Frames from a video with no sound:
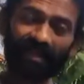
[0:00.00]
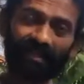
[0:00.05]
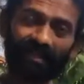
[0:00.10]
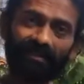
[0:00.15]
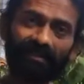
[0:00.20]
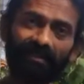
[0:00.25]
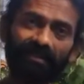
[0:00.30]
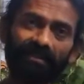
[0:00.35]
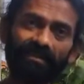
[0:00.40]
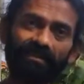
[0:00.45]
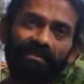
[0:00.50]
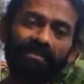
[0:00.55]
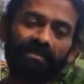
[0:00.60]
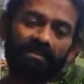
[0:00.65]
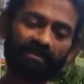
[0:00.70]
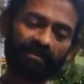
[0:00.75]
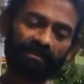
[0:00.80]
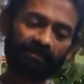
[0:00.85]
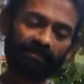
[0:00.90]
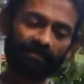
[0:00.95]
like
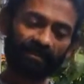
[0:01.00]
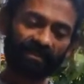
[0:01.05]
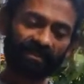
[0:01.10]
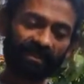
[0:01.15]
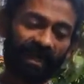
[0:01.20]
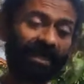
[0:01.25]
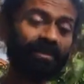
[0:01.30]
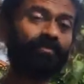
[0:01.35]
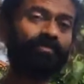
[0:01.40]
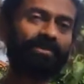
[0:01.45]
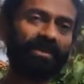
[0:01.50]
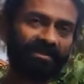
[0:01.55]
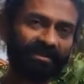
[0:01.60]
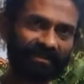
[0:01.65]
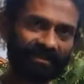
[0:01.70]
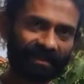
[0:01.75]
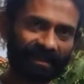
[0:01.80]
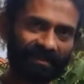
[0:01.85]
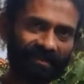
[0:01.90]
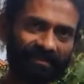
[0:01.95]
this, which is
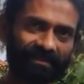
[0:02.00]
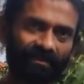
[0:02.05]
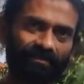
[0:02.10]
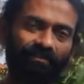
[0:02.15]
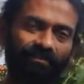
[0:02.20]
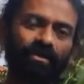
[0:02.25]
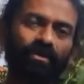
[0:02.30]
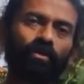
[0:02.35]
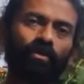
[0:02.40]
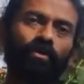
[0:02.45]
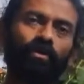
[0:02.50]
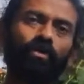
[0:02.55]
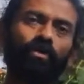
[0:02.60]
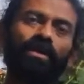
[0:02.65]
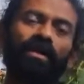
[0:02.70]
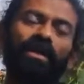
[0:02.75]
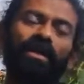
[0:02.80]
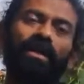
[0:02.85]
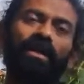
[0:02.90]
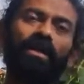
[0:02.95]
unprecedented with the
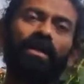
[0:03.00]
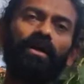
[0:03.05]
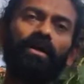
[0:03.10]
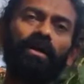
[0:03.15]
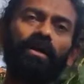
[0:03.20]
corona